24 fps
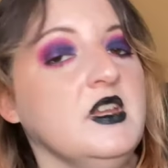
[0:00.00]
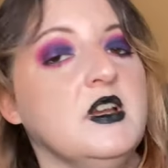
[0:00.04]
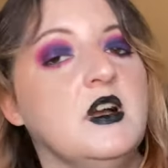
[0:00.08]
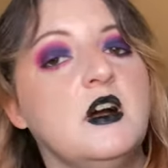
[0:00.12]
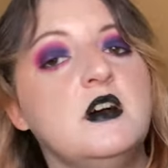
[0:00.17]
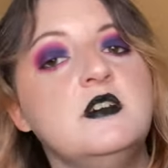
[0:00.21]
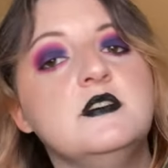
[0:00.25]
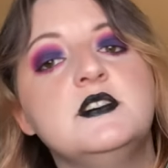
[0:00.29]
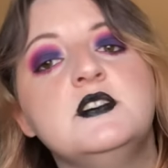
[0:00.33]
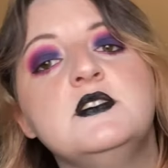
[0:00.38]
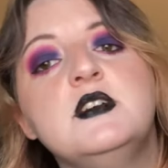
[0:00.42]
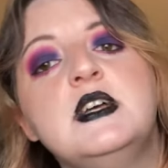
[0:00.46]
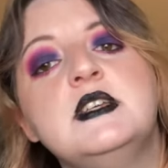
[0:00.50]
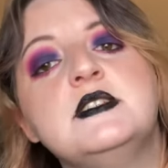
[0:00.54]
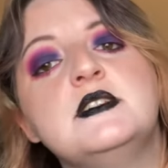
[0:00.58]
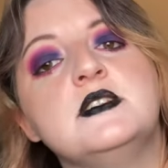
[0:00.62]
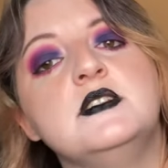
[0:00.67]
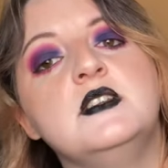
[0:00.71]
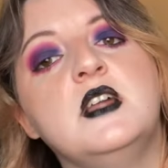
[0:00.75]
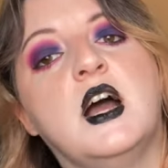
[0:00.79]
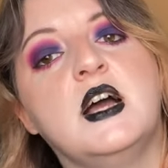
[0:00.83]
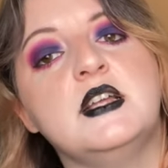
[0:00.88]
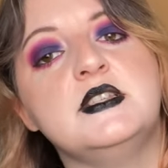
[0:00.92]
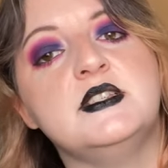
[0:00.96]
Also has a
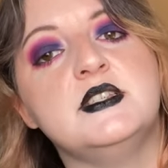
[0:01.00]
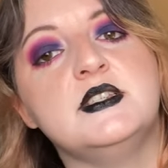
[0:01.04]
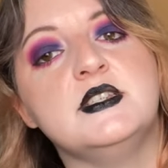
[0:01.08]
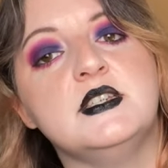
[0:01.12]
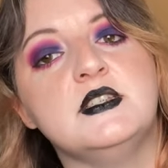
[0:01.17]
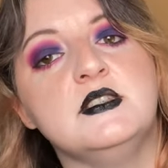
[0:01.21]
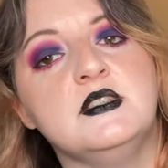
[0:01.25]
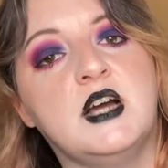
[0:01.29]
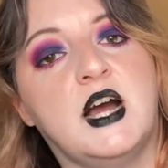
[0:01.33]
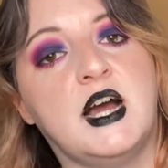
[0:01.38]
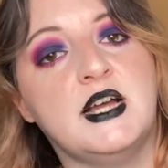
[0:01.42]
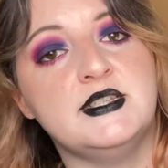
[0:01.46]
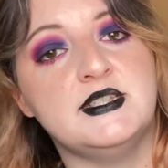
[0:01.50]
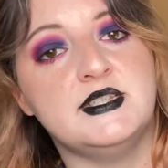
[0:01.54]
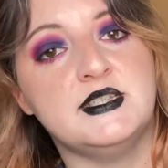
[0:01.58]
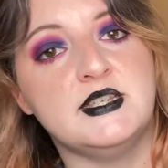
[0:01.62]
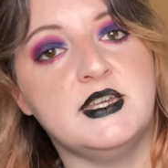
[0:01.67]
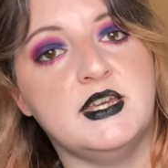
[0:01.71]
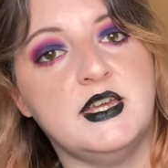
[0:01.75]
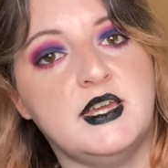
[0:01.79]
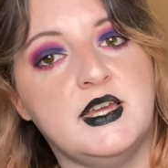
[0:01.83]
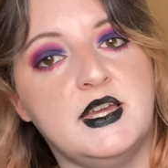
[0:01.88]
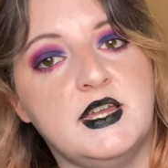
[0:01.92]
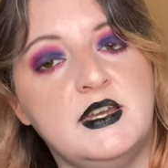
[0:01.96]

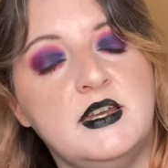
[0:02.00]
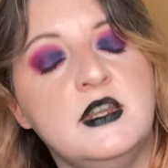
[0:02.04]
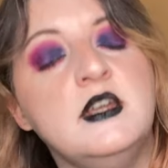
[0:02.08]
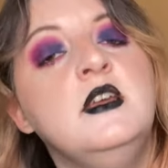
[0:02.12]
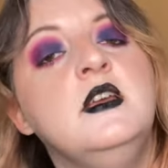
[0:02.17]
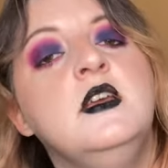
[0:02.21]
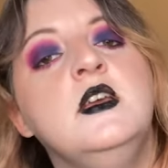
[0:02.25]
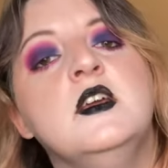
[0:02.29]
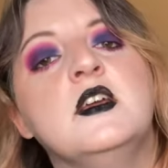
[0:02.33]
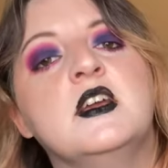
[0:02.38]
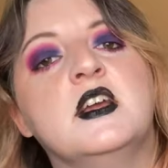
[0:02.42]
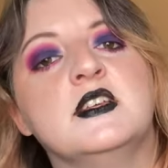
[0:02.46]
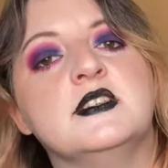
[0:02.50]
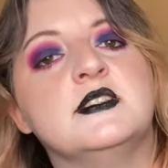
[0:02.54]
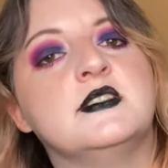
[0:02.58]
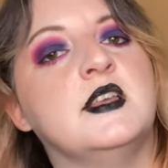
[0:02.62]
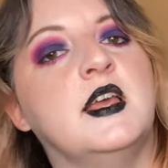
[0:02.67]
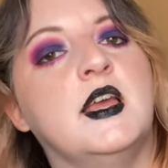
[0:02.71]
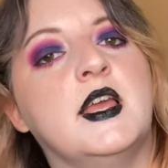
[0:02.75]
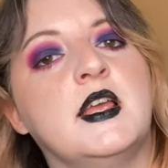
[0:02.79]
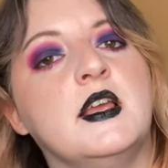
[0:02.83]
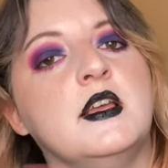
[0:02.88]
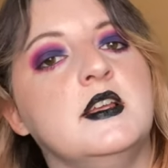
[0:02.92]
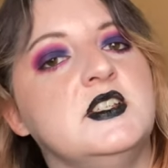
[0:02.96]
non-skid, because
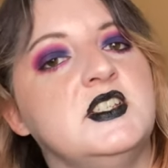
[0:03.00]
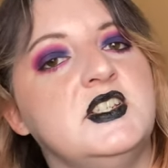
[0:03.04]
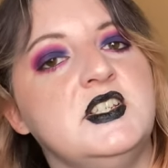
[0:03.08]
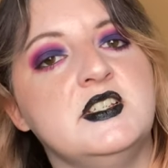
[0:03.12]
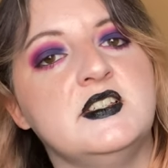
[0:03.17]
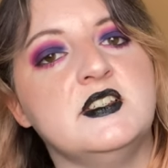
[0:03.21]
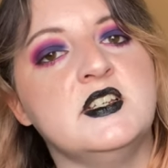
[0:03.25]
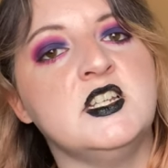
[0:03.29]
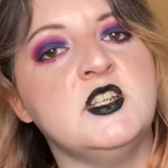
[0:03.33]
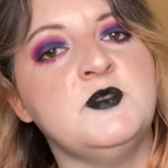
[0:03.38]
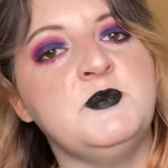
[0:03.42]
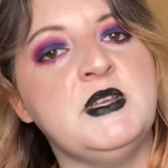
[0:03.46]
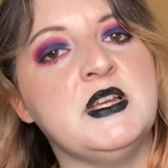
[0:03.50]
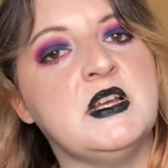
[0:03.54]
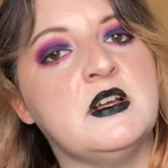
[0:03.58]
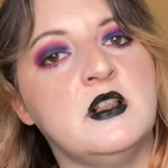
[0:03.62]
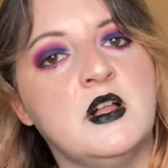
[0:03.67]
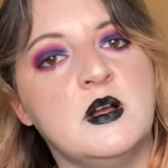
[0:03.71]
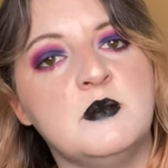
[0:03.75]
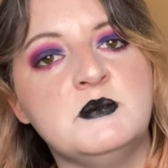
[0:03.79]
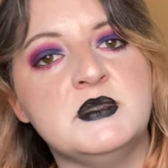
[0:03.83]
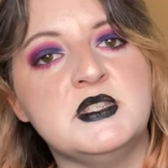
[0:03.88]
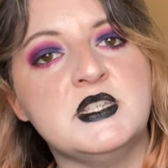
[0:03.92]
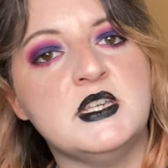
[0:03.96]
like, she's gonna be
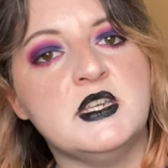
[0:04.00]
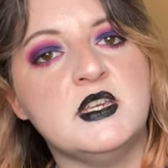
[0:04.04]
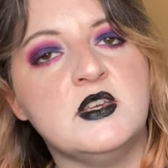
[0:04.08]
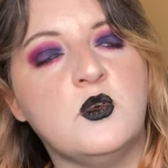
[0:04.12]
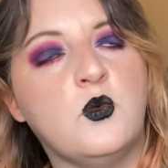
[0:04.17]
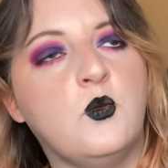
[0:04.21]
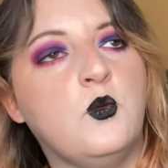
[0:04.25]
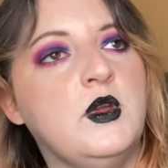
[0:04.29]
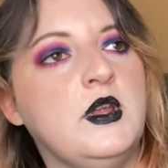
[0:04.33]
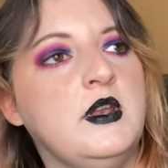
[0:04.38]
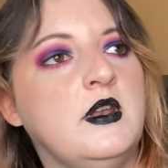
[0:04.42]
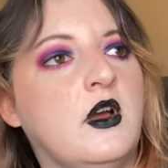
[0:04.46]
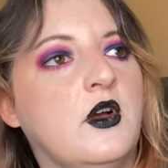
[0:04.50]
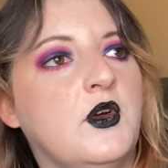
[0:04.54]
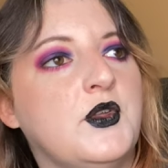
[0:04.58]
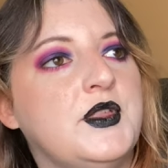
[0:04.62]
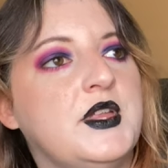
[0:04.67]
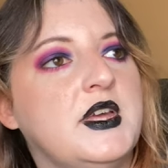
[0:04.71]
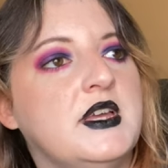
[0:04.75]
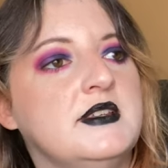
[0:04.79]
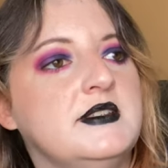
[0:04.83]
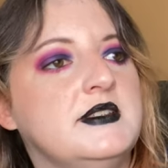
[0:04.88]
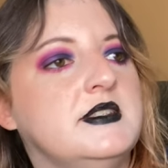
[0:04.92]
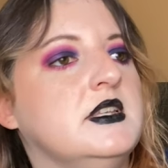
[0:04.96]
clumsy, we know
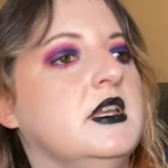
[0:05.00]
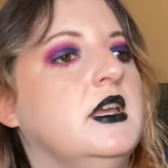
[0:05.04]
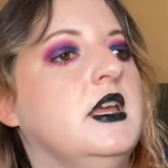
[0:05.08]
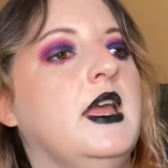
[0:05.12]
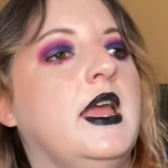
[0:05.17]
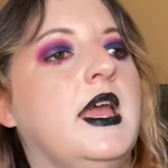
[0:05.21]
this.